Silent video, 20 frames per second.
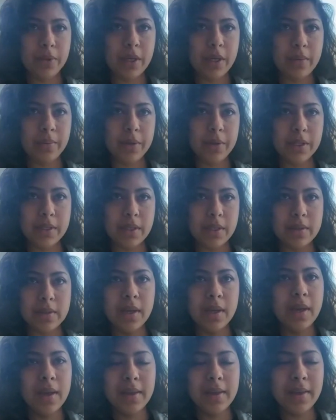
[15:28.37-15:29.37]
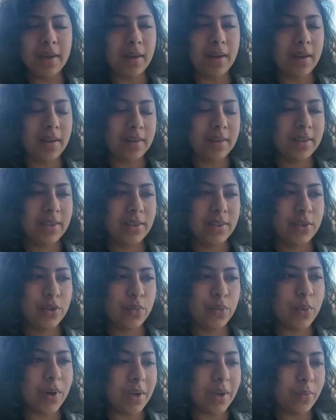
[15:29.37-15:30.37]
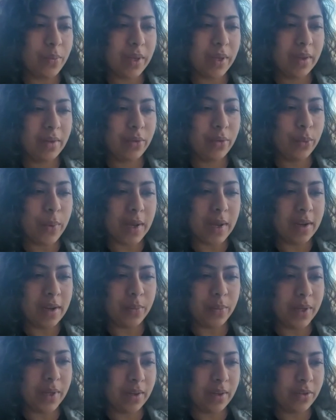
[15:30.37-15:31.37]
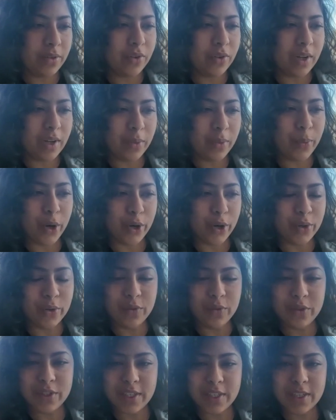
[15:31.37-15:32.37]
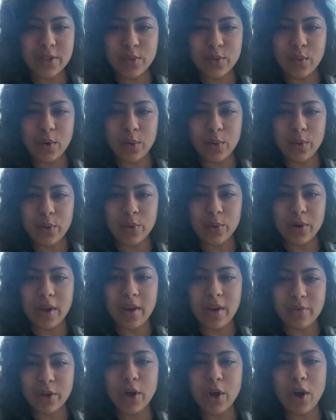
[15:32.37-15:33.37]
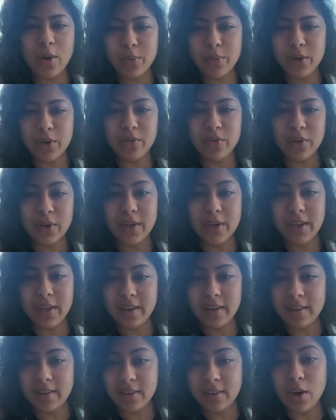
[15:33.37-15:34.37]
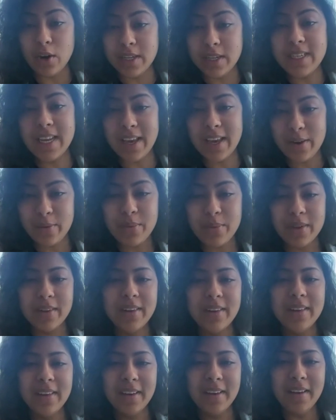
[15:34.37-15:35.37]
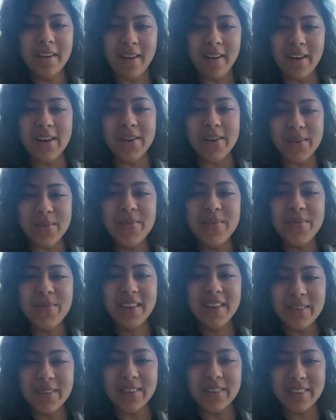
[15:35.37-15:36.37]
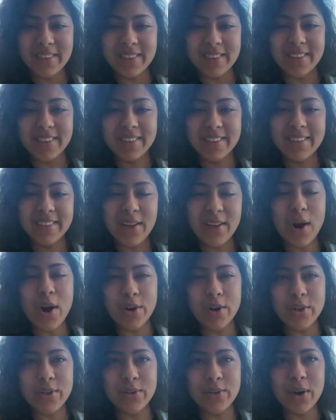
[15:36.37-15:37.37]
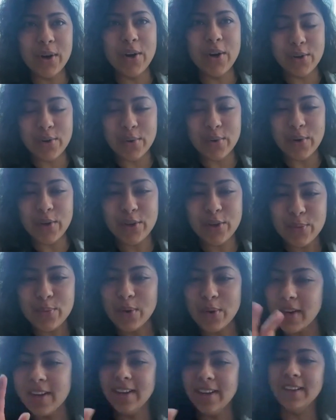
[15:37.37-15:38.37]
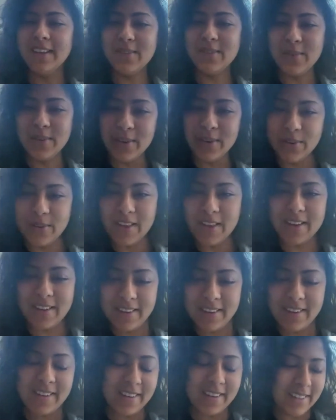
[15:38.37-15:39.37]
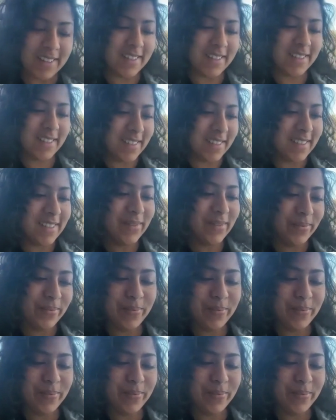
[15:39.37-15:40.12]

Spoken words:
That makes sense. Yeah, this is reminding me of particle physics, where we would have a copy of our data on tape, which is hard to reach, but at least we knew that it existed.